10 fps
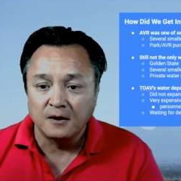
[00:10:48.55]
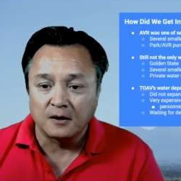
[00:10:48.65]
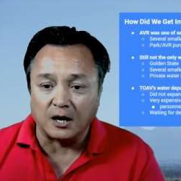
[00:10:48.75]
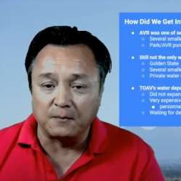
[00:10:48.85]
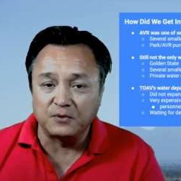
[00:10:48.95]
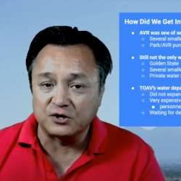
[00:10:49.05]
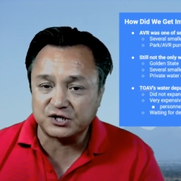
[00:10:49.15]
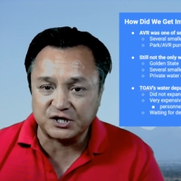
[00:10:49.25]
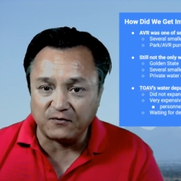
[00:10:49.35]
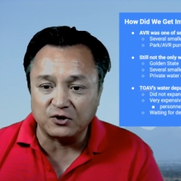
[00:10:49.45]
Um, there's
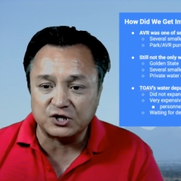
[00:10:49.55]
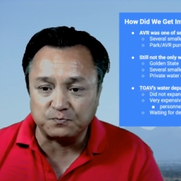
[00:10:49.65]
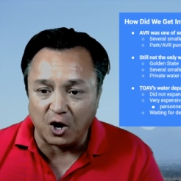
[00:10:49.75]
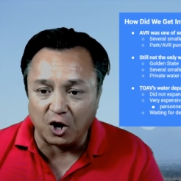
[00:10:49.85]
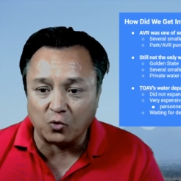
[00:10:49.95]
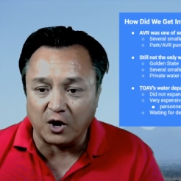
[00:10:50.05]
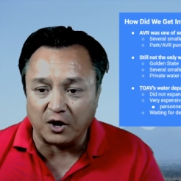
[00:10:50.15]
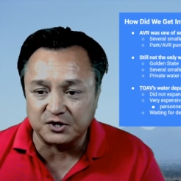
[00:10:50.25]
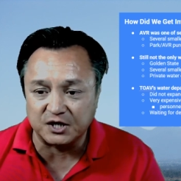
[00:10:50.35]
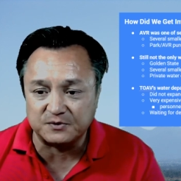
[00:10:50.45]
several smaller
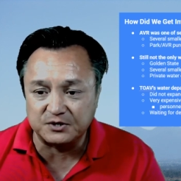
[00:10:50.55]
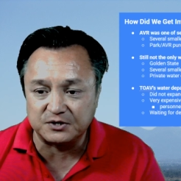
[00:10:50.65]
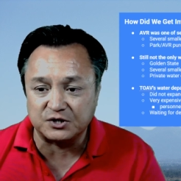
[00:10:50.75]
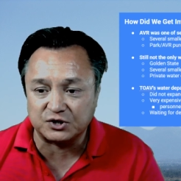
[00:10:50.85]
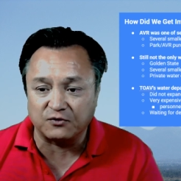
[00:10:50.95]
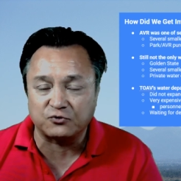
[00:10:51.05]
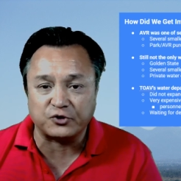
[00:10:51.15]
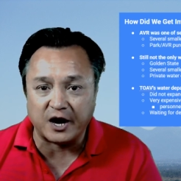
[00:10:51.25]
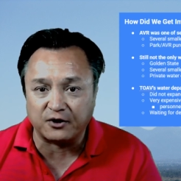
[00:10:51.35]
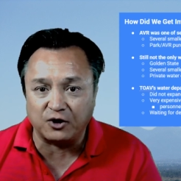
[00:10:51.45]
water systems that serve
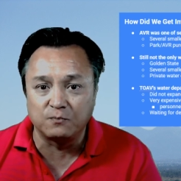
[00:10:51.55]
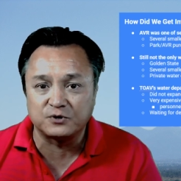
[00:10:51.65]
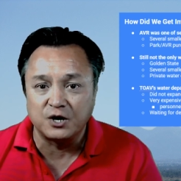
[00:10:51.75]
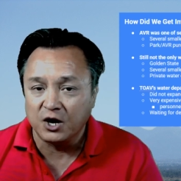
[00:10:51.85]
tract homes,